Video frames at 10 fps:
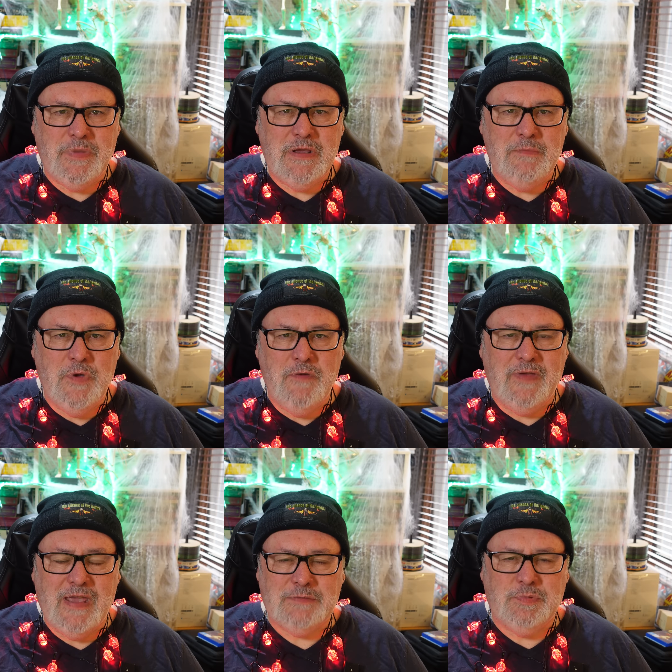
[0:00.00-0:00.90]
B
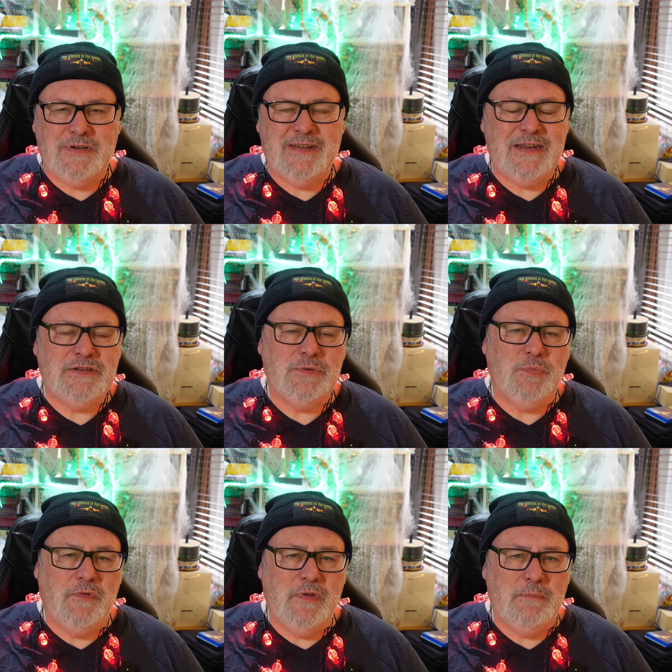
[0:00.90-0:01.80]
movie exploitation
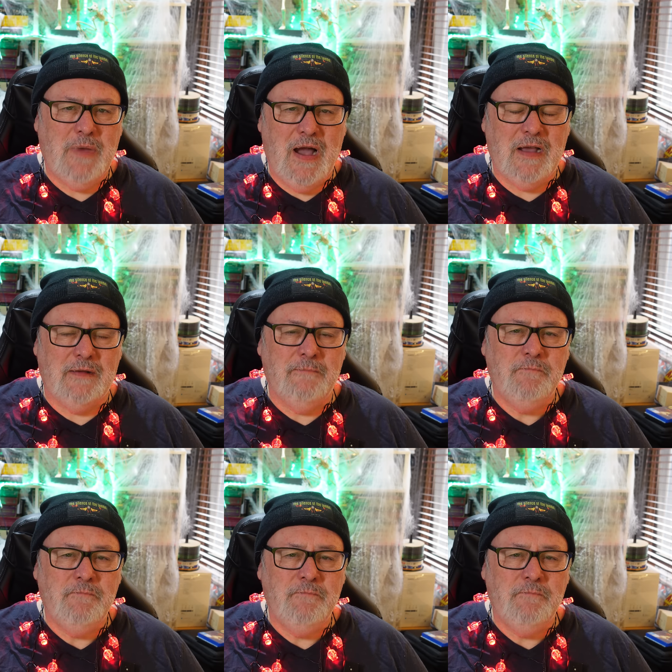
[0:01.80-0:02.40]
movie market,